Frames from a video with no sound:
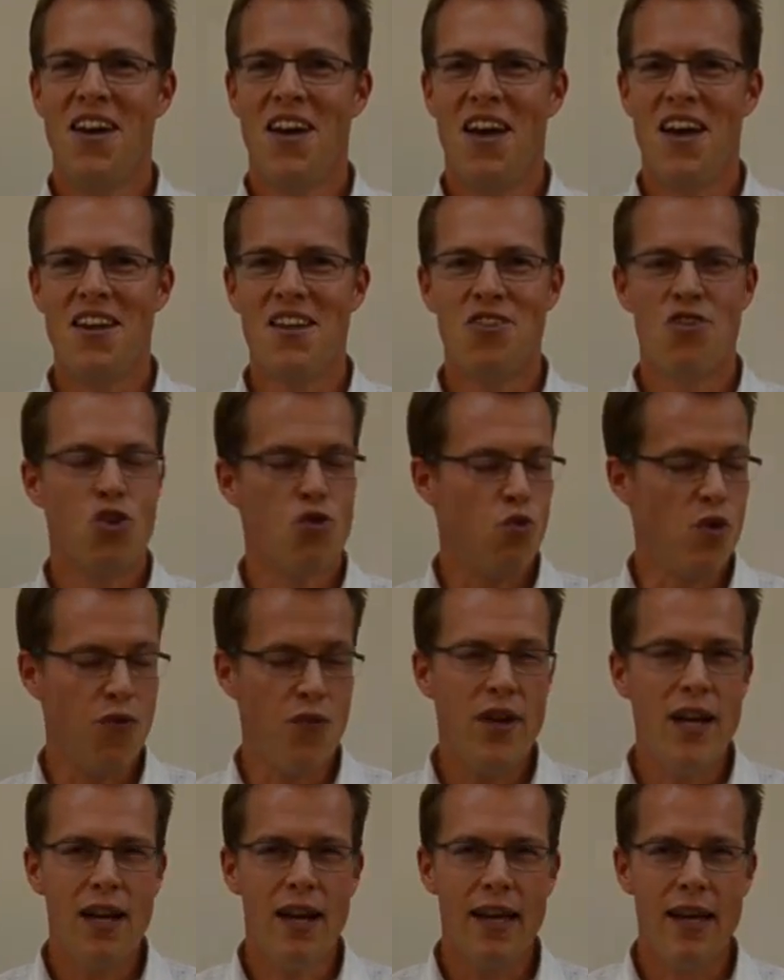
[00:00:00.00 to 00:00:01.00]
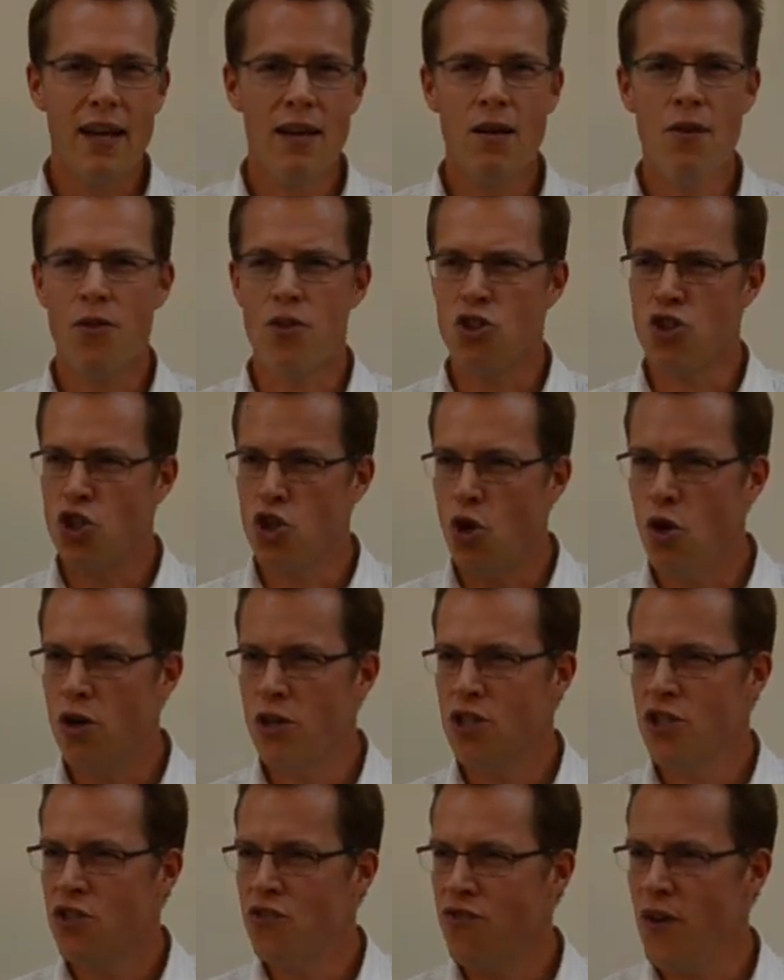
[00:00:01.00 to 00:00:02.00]
and revealing the
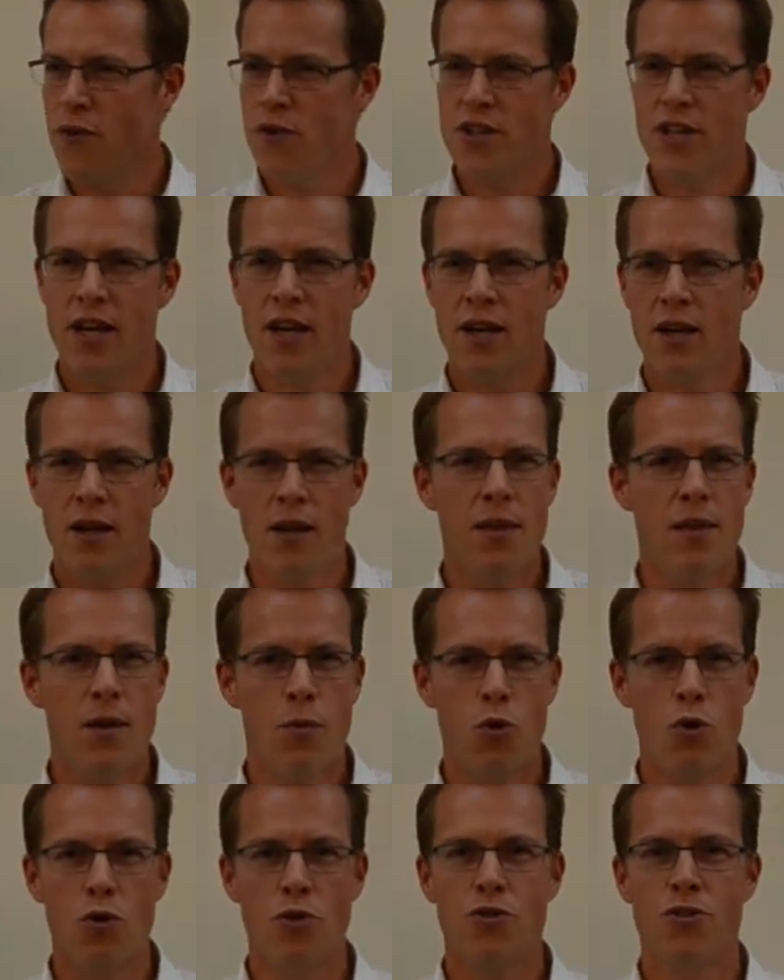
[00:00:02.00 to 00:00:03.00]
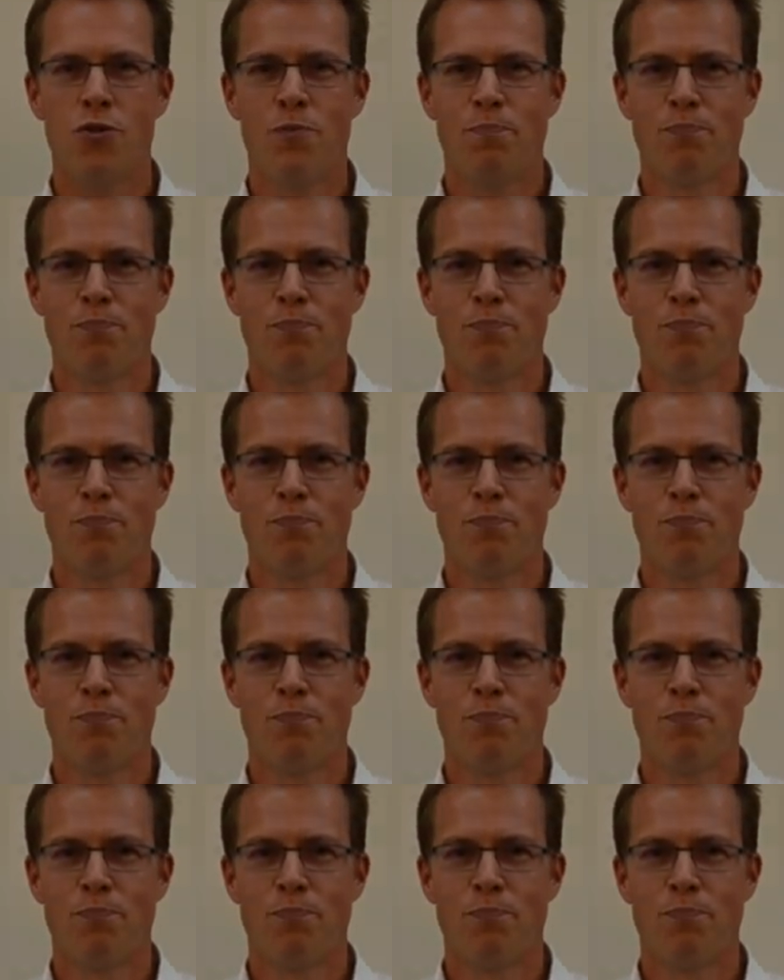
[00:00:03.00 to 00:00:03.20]
shortest fairy tale in the world.